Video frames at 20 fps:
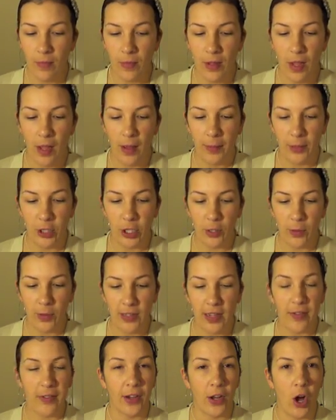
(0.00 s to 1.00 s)
And she
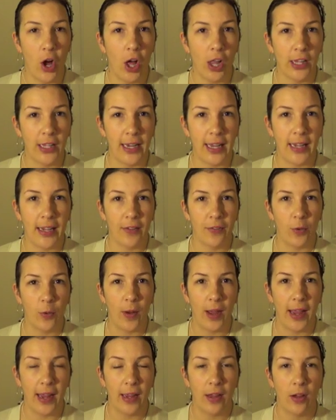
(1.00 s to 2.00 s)
was having a holiday
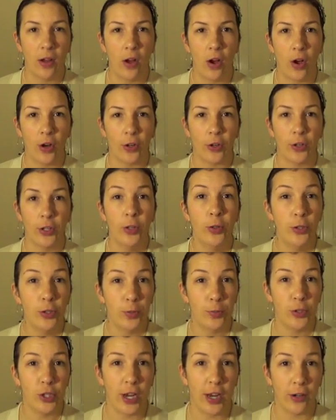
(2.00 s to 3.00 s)
giveaway on her
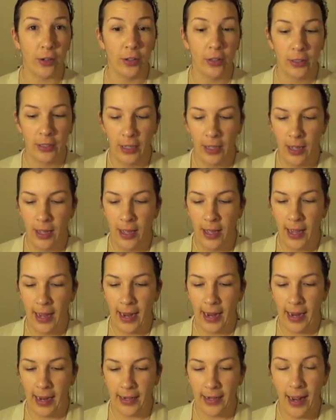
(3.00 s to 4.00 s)
YouTube channel
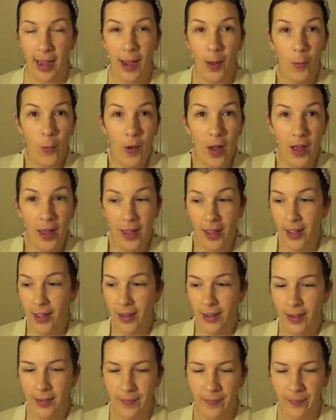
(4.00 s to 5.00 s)
and I
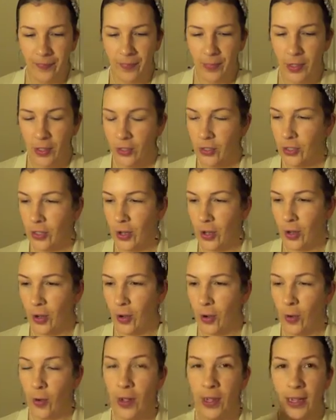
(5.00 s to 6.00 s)
won.
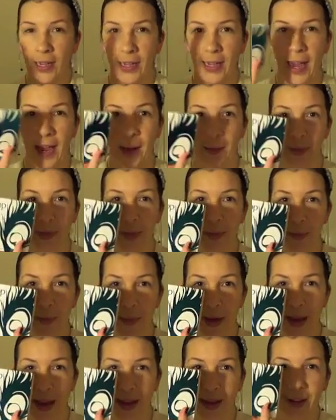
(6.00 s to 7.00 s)
So it came in the
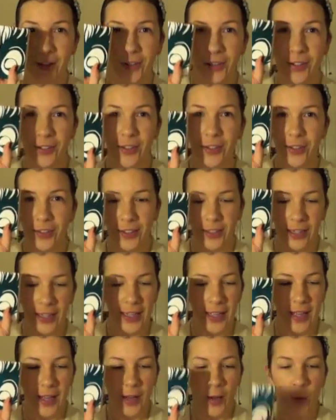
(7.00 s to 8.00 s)
mail
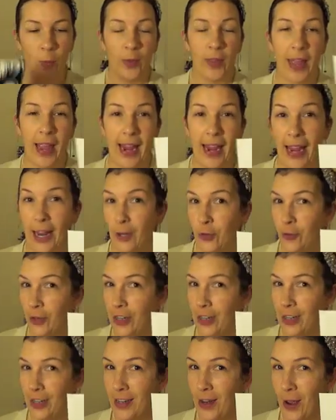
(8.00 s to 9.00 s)
with a handwritten